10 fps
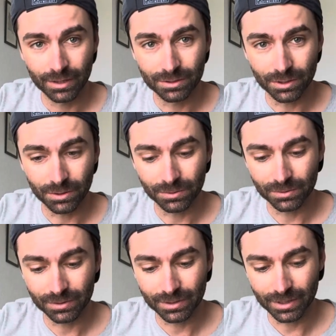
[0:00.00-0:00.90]
Don't
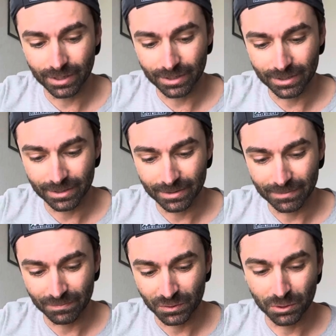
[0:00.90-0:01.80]

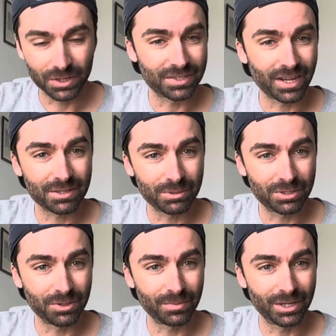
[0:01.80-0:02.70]
criticize me
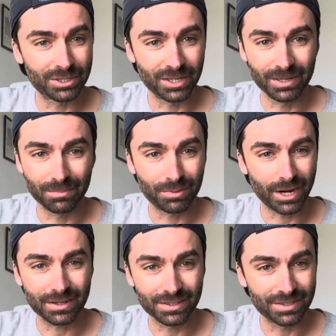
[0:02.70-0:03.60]
too much. I didn't
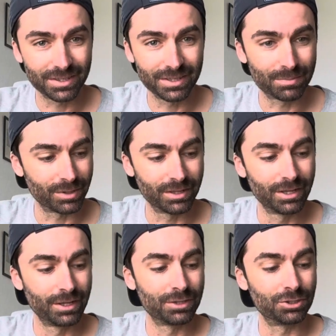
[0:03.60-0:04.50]
practice this, but
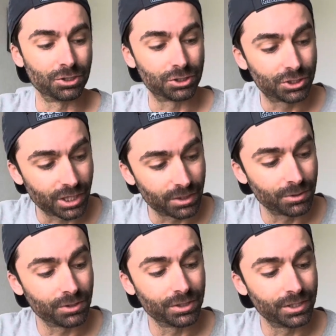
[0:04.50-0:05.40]
just
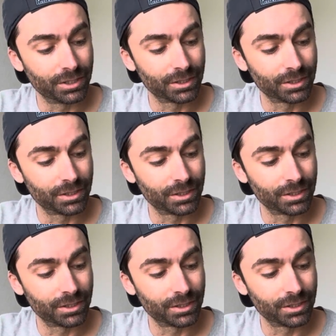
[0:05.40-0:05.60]
generally.